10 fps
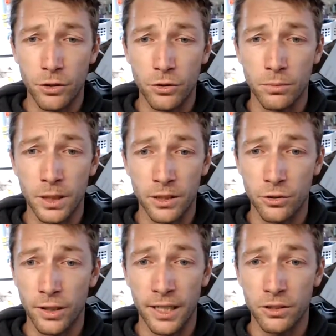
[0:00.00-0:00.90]
and not
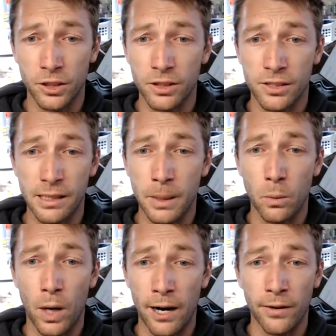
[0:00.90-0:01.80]
confuse you because you guys
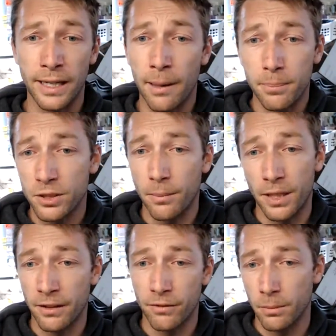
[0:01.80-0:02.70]
couldn't see me wiring up
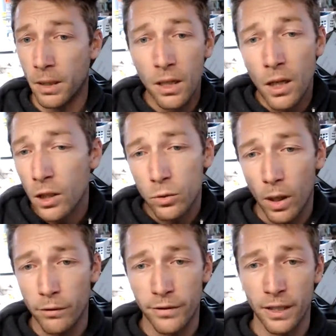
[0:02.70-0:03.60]
something from
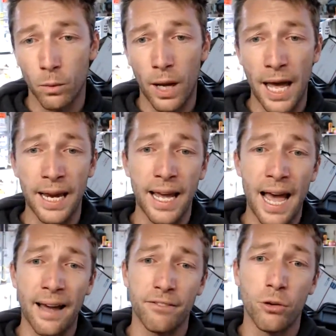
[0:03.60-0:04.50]
12 feet away
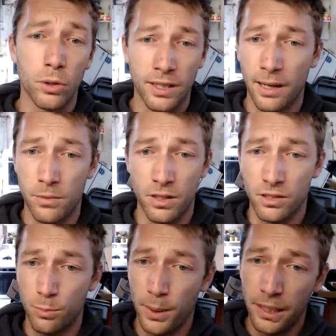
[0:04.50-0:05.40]
at 4 times
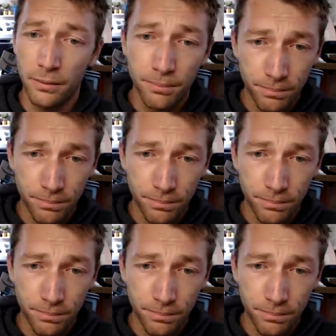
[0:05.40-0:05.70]
the speed.